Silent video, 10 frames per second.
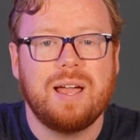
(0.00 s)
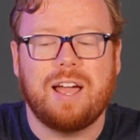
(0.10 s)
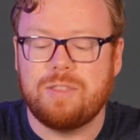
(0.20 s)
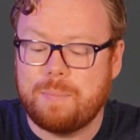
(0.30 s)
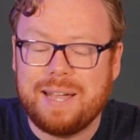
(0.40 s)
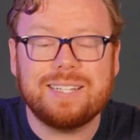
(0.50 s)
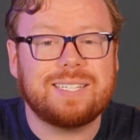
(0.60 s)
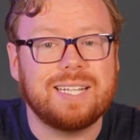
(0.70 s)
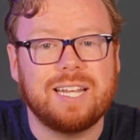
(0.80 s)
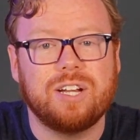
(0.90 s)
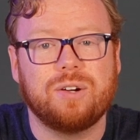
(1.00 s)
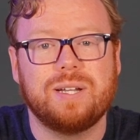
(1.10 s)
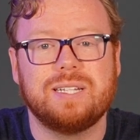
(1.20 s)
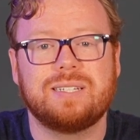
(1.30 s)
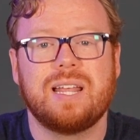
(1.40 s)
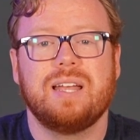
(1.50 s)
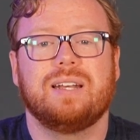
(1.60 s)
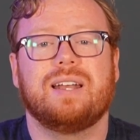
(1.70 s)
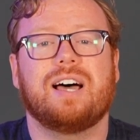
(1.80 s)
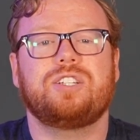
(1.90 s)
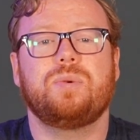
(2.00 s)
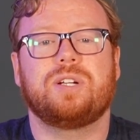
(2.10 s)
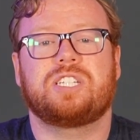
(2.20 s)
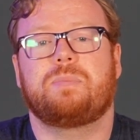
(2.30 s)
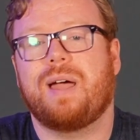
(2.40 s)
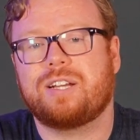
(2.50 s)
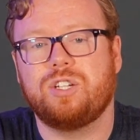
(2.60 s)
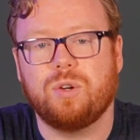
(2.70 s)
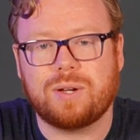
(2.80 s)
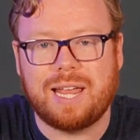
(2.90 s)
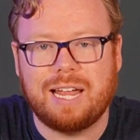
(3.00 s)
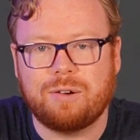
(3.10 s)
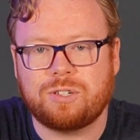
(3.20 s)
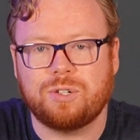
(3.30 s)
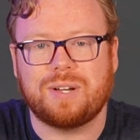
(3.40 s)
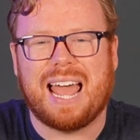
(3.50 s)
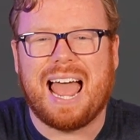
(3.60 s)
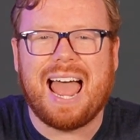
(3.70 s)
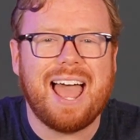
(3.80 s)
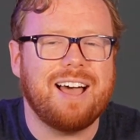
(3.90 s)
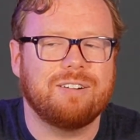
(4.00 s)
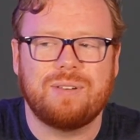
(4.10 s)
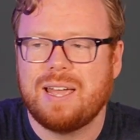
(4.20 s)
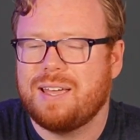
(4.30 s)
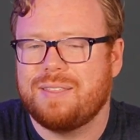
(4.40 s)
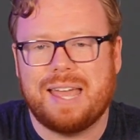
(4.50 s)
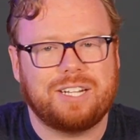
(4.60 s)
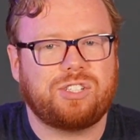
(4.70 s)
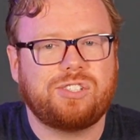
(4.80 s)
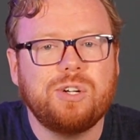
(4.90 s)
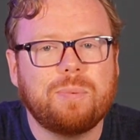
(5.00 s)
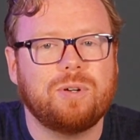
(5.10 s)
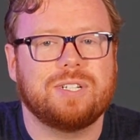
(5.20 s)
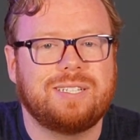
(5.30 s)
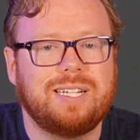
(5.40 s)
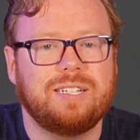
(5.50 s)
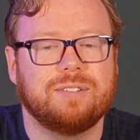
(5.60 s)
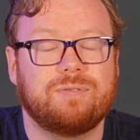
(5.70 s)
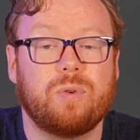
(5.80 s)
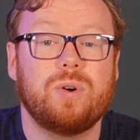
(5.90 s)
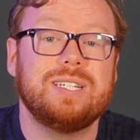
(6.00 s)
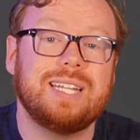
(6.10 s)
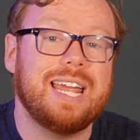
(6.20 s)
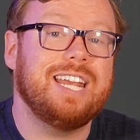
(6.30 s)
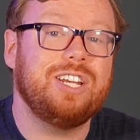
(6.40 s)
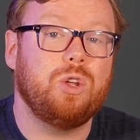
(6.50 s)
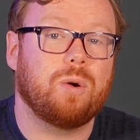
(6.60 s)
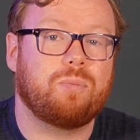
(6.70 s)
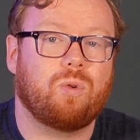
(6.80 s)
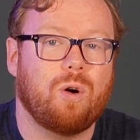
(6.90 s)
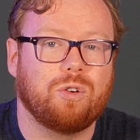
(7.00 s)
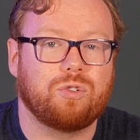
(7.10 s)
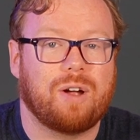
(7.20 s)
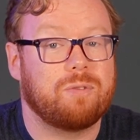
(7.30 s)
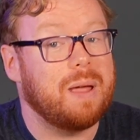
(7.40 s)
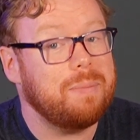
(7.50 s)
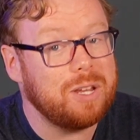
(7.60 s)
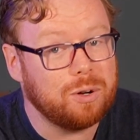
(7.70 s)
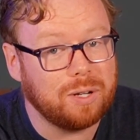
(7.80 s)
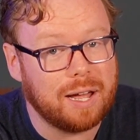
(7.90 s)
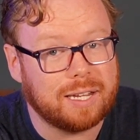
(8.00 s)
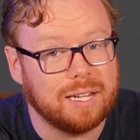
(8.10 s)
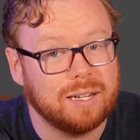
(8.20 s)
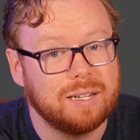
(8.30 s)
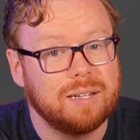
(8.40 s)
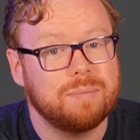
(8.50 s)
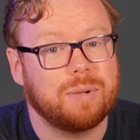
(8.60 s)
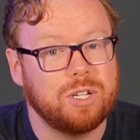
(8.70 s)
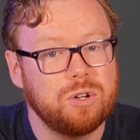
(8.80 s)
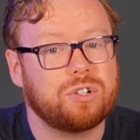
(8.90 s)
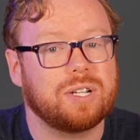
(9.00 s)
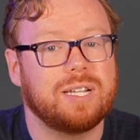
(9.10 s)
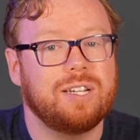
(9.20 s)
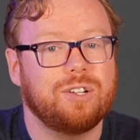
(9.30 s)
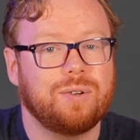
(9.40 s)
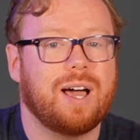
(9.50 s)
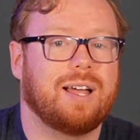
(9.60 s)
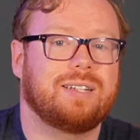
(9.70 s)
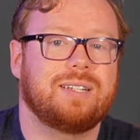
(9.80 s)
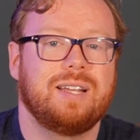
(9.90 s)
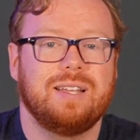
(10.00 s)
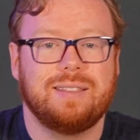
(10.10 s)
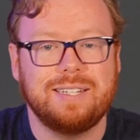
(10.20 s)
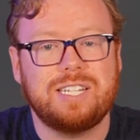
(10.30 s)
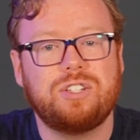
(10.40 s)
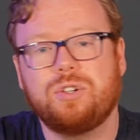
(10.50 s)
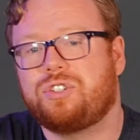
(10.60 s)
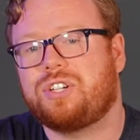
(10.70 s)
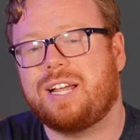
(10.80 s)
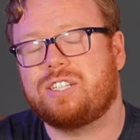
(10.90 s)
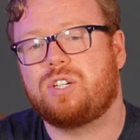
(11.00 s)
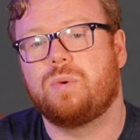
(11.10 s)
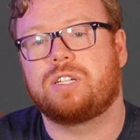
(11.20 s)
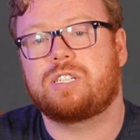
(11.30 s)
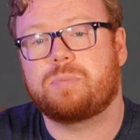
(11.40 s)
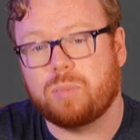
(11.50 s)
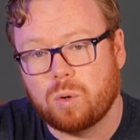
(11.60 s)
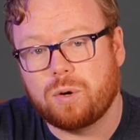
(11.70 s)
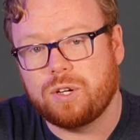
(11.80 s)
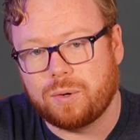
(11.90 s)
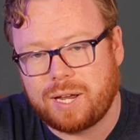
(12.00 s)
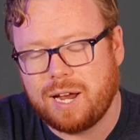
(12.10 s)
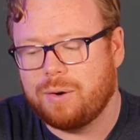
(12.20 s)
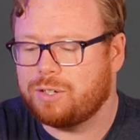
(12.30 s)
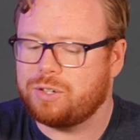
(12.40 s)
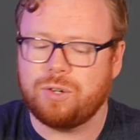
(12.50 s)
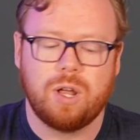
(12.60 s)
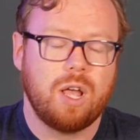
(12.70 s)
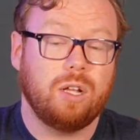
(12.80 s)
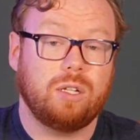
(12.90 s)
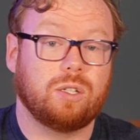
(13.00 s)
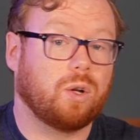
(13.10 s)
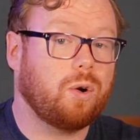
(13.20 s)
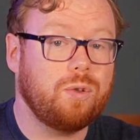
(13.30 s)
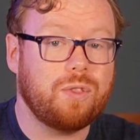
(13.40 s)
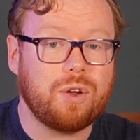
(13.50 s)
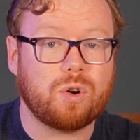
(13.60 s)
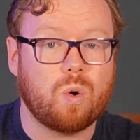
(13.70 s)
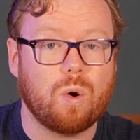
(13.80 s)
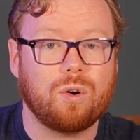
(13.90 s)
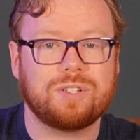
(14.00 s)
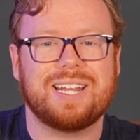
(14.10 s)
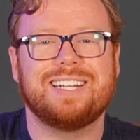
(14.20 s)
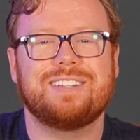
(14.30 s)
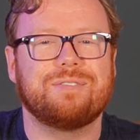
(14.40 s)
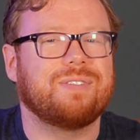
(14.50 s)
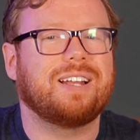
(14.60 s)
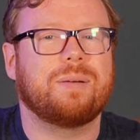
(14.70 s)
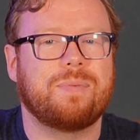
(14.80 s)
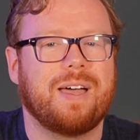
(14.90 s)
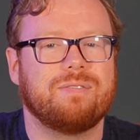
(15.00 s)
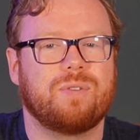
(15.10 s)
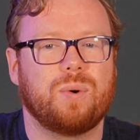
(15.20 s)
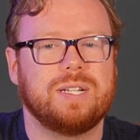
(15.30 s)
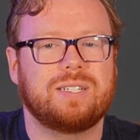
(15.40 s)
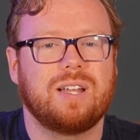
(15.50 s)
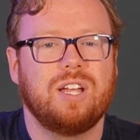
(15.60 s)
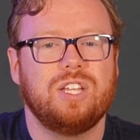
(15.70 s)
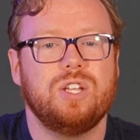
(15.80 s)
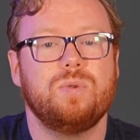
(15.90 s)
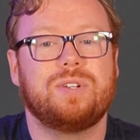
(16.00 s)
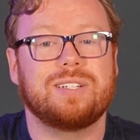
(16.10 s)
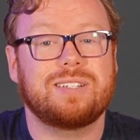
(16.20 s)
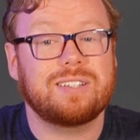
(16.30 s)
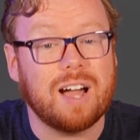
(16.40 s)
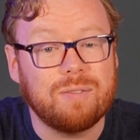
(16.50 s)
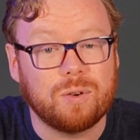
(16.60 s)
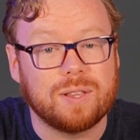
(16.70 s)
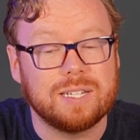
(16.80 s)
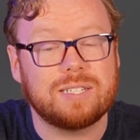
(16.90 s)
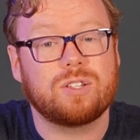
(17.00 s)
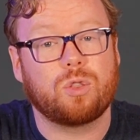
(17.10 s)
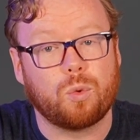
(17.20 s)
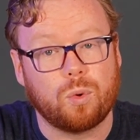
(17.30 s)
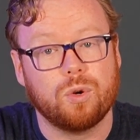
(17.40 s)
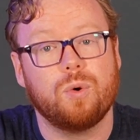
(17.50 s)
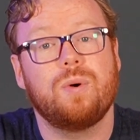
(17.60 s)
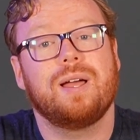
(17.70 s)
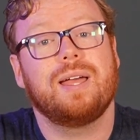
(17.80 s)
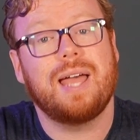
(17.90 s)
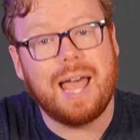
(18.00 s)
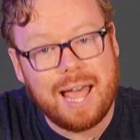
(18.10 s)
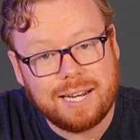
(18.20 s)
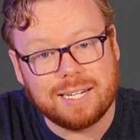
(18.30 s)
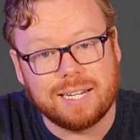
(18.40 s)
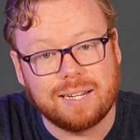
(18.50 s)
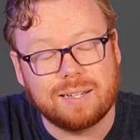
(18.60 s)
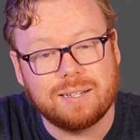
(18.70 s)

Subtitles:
And the biggest thing here is not to expect your character to have that super distinctive voice in your proto draft. Maybe you're lucky, but usually you're not. This is your chance to explore your character, learn their quirks, and develop that voice. You discover this through editing.